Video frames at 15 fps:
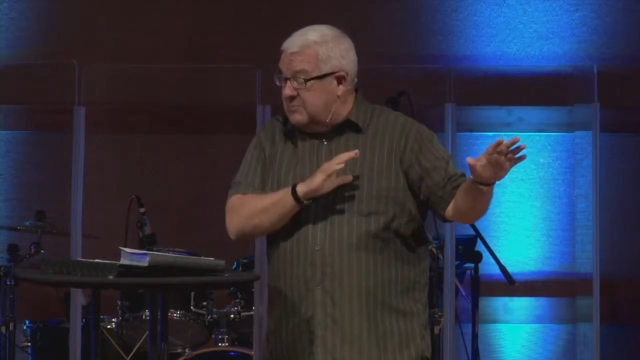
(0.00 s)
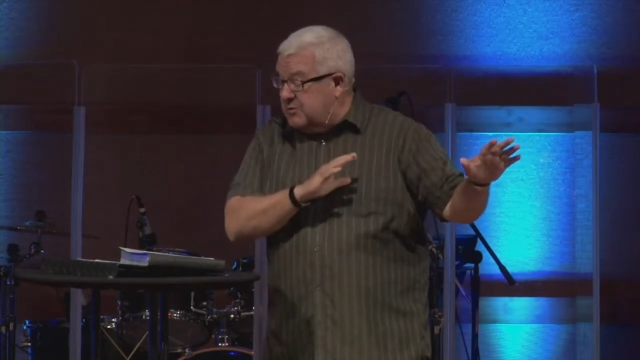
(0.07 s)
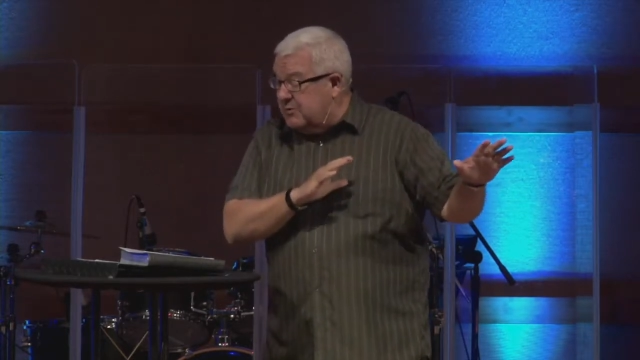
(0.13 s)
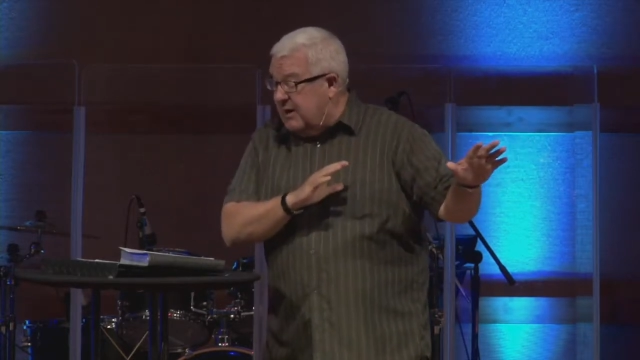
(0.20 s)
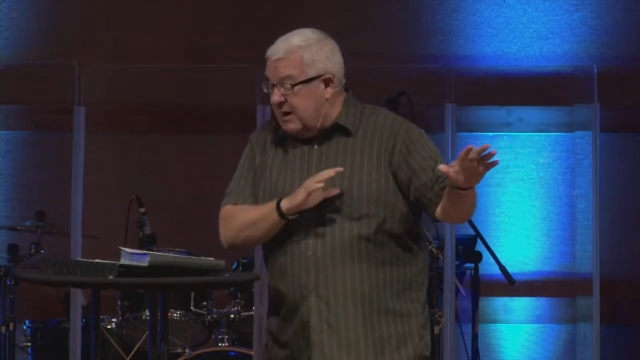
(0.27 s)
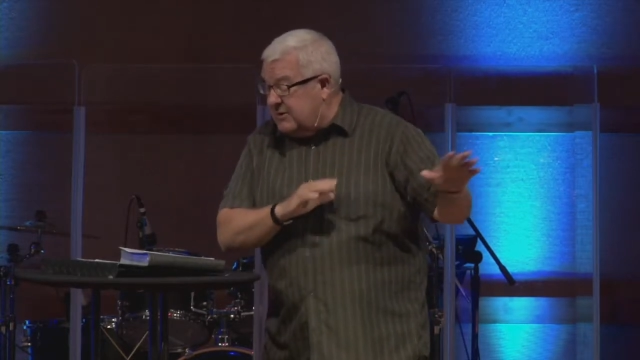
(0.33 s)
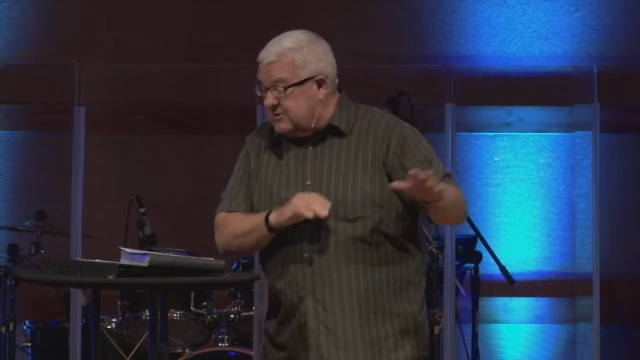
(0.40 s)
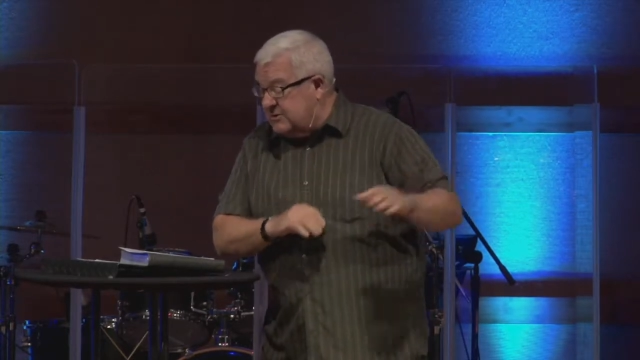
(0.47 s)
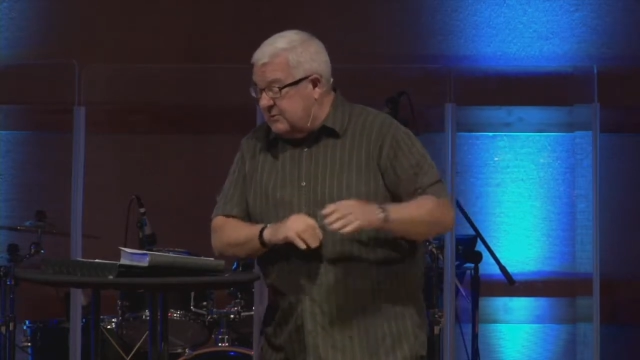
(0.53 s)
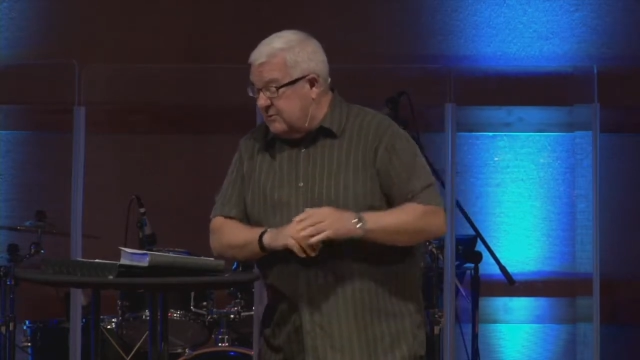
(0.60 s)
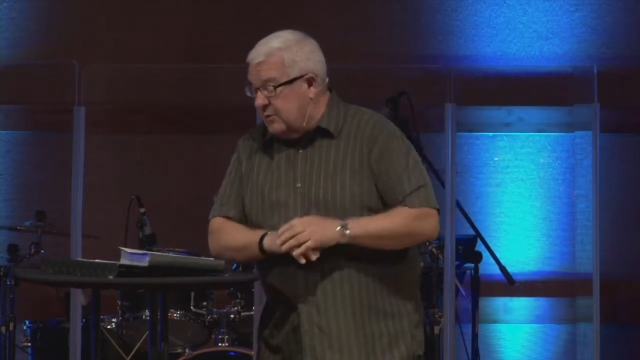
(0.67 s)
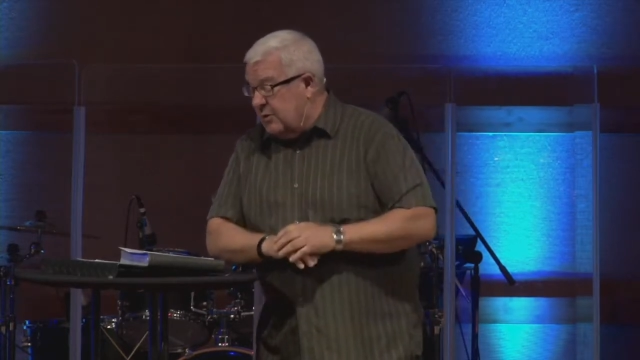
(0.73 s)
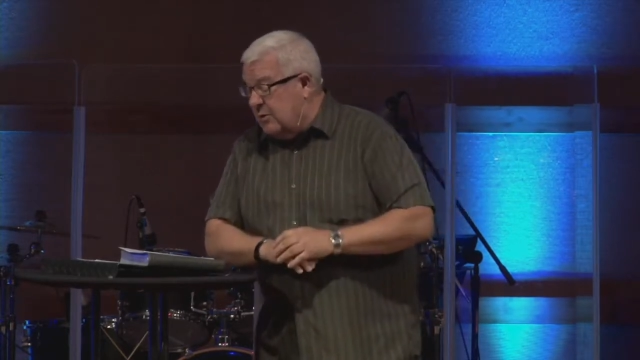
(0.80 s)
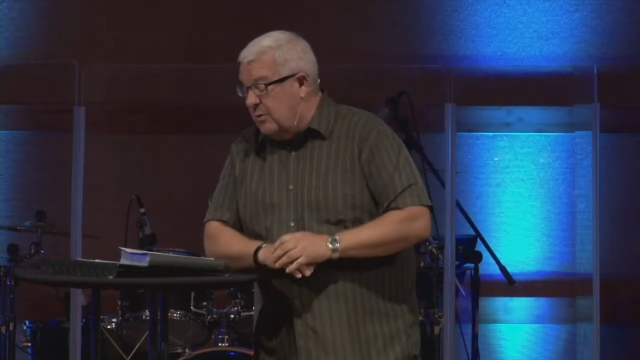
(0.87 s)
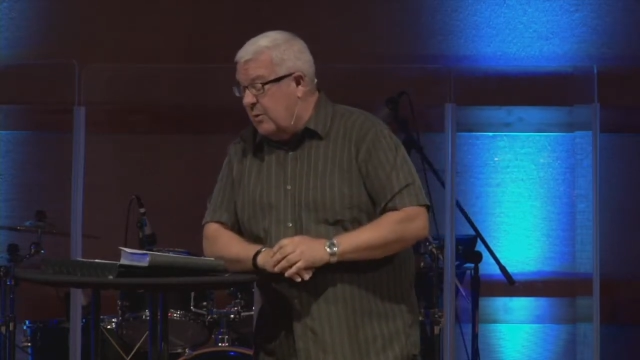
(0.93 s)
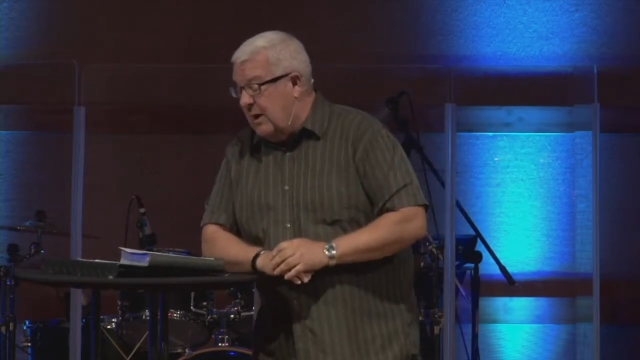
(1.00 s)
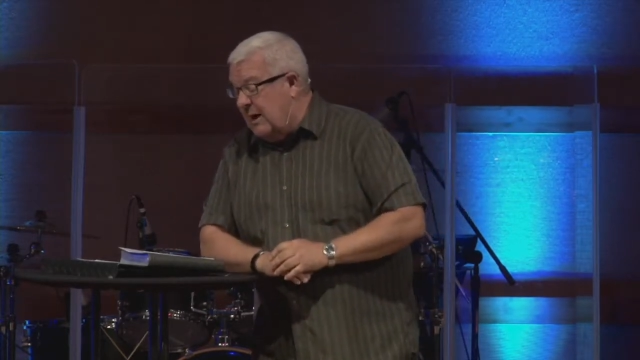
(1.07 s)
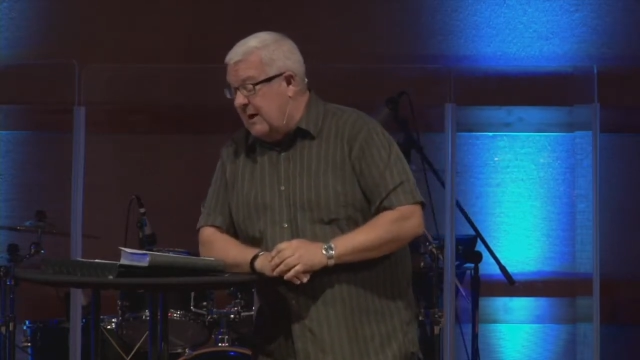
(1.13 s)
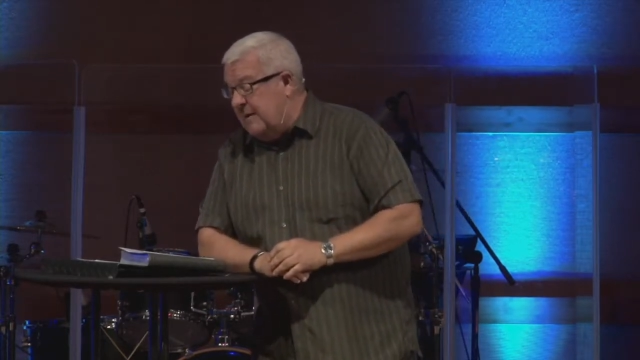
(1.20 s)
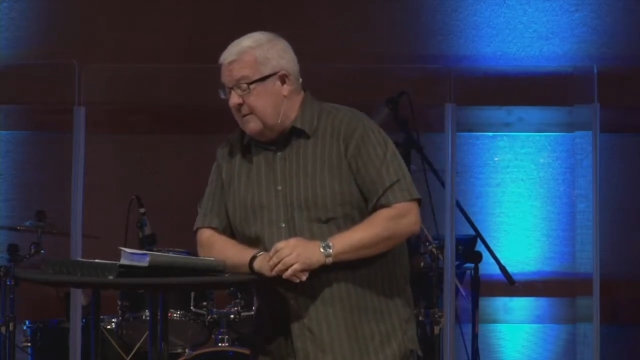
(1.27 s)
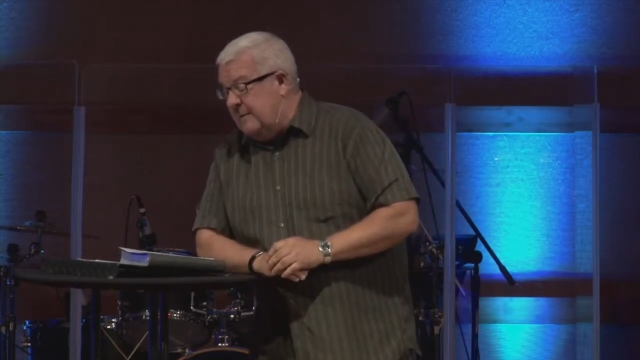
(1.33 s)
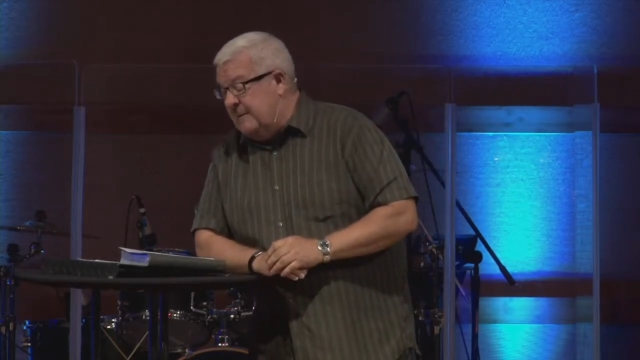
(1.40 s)
direction for a
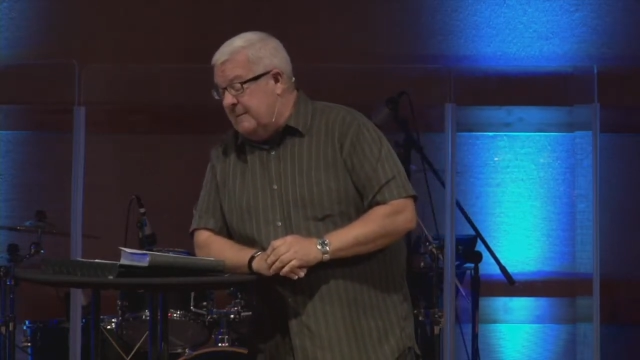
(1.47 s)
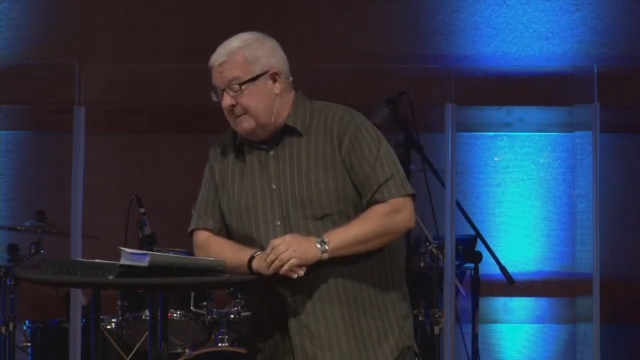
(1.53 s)
while.